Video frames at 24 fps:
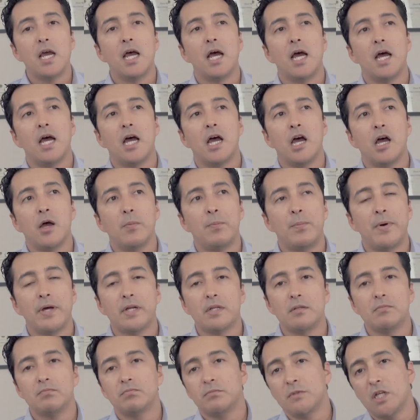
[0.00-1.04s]

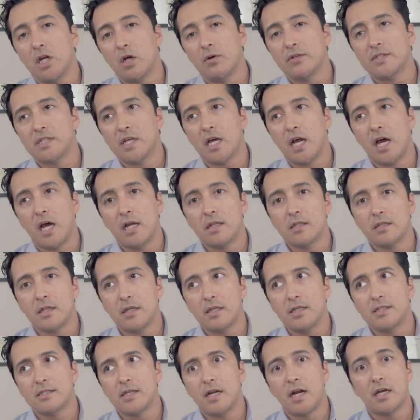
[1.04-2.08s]
But it's an
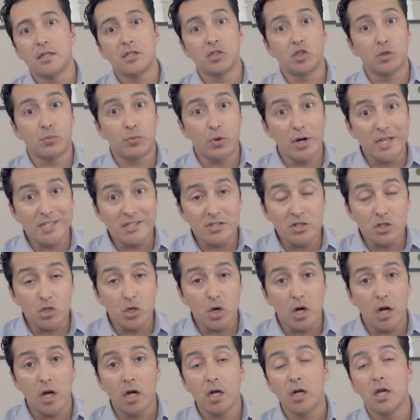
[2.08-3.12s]
antidepressant
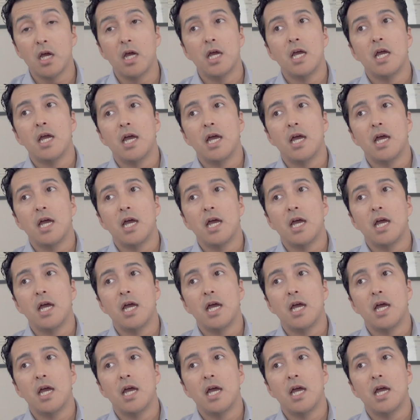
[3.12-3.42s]
drug.